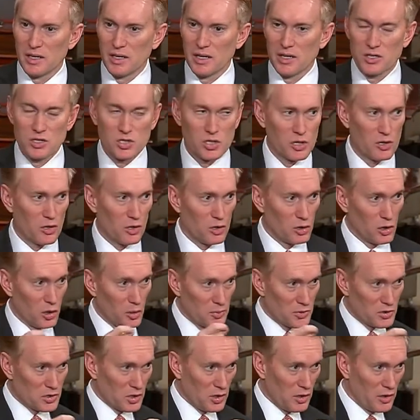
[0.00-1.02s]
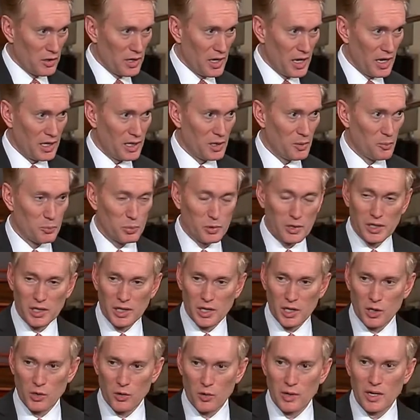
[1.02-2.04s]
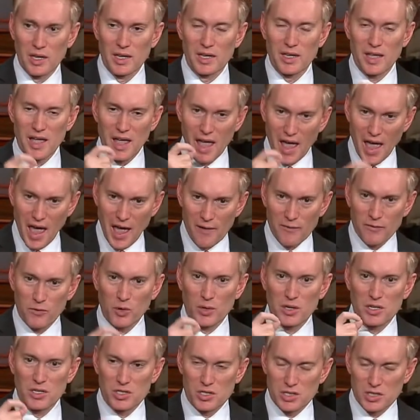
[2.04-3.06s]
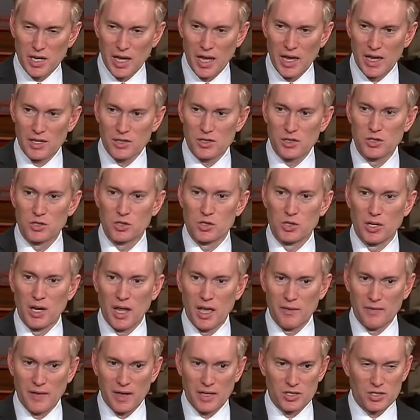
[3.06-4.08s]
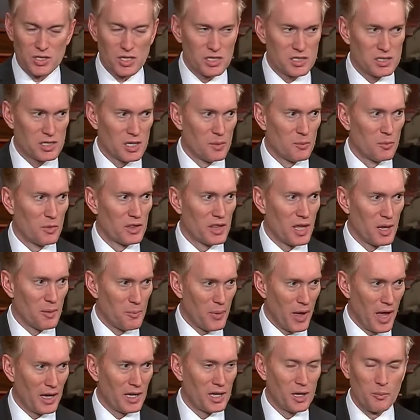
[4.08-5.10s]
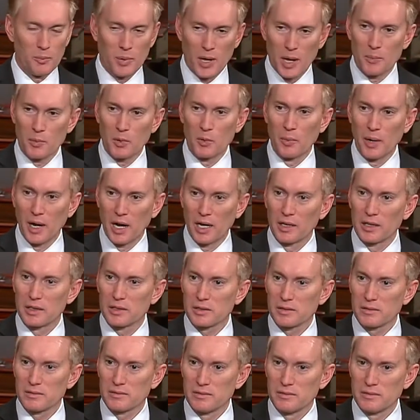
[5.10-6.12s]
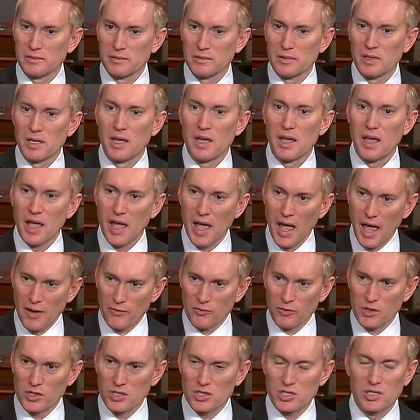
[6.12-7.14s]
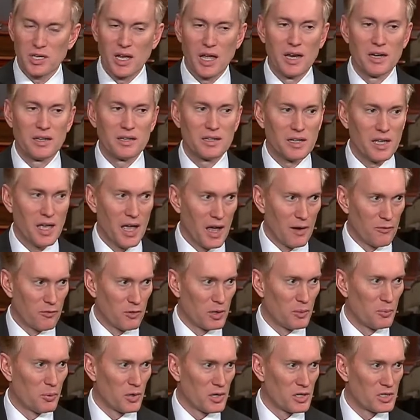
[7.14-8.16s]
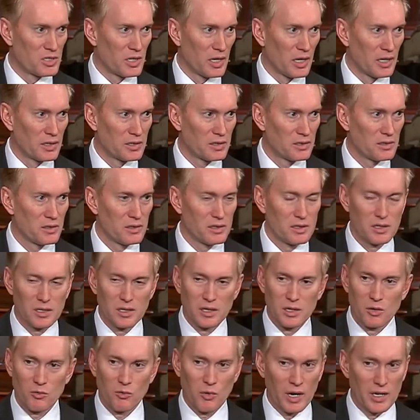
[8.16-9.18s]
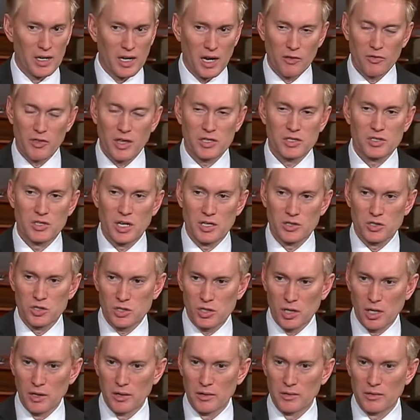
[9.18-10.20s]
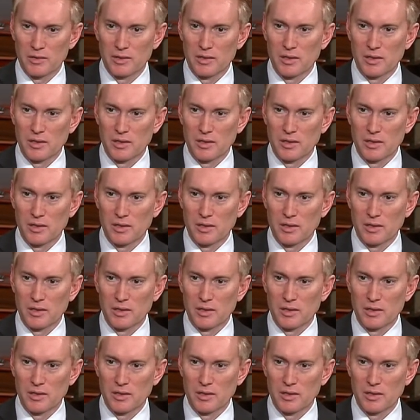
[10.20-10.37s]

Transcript: Senator Klobuchar and I completely agree. Every state should have a system with a backup paper ballot. Every state, every precinct. Right now, that's not so.